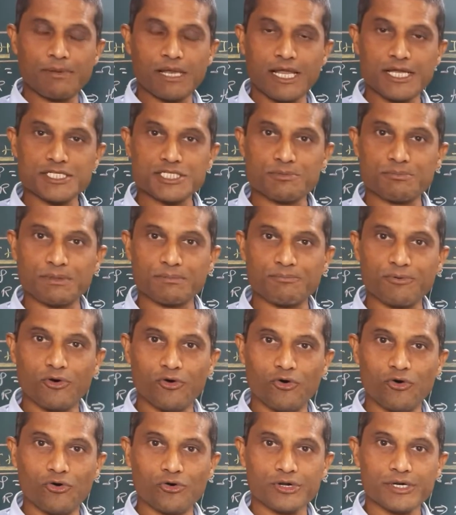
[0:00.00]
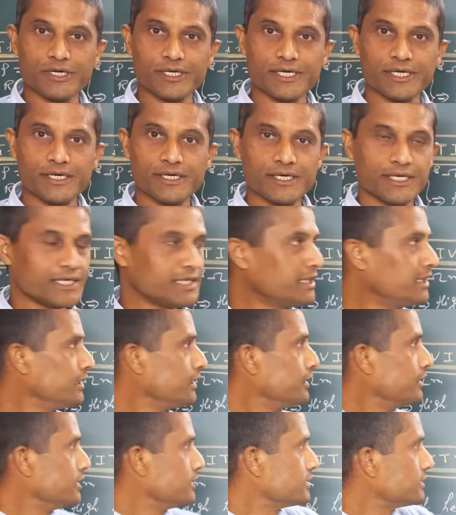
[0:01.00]
learnt before.
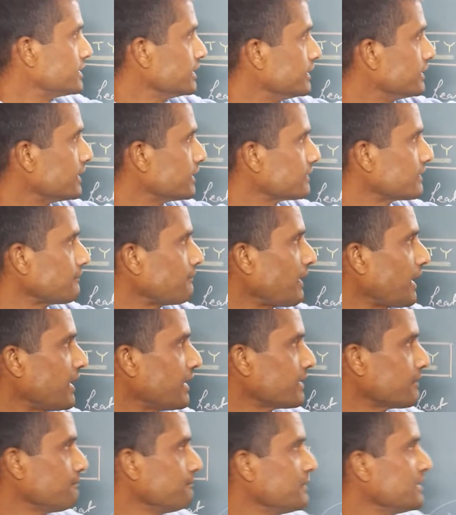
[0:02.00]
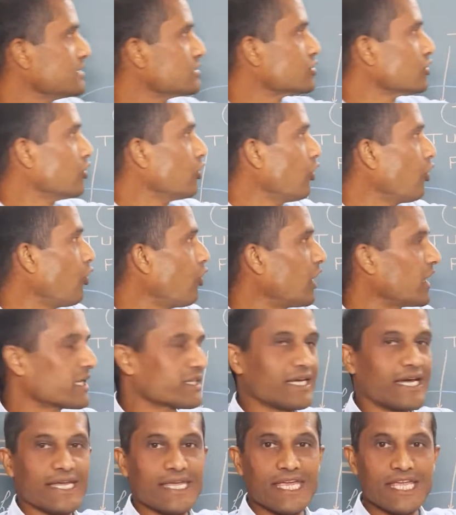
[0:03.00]
Thinner the wire means lower
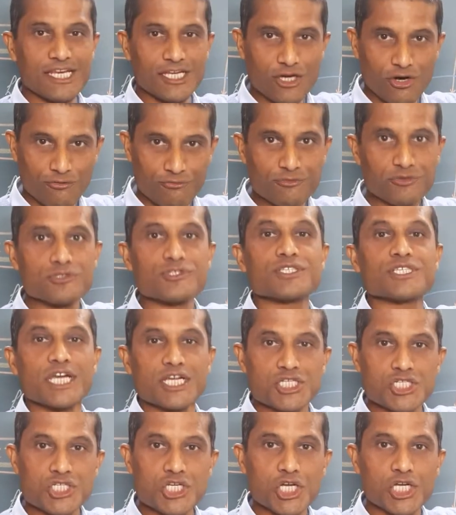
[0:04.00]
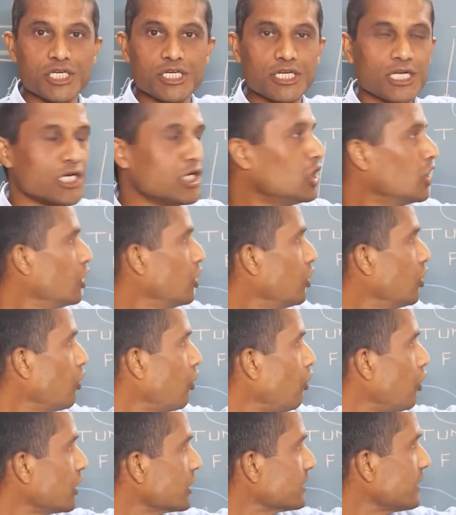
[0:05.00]
the area of cross section.
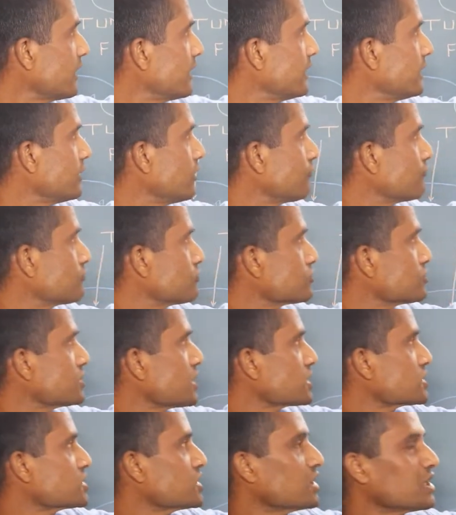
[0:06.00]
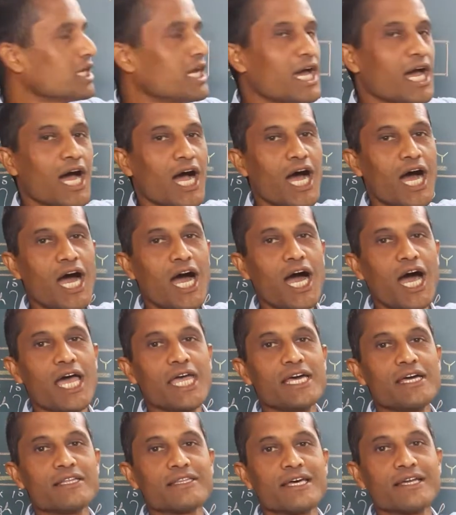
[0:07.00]
Lower the area of cross section,
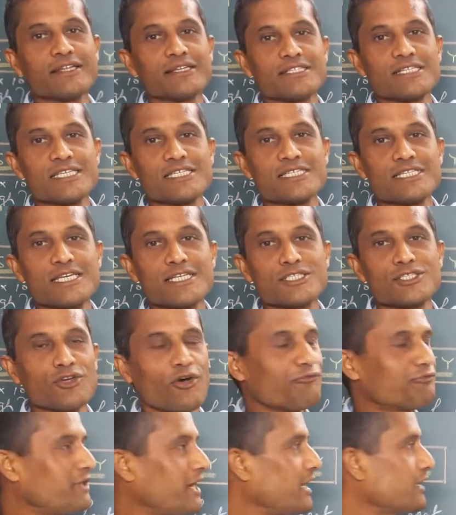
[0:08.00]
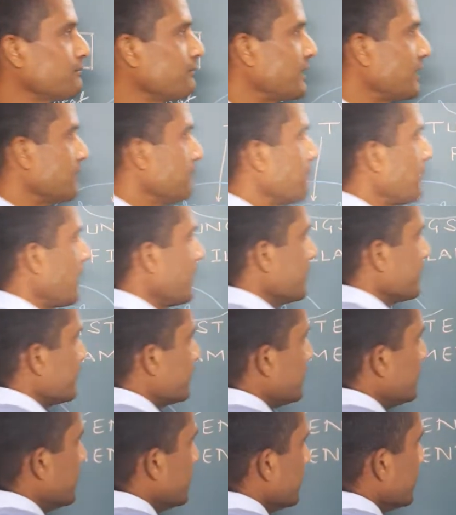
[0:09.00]
higher the resistance of that very
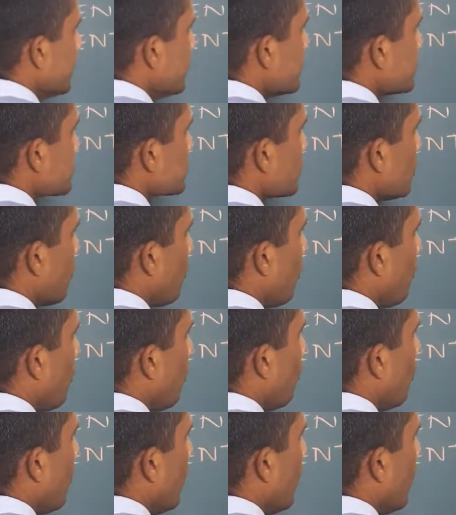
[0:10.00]
wire. It's low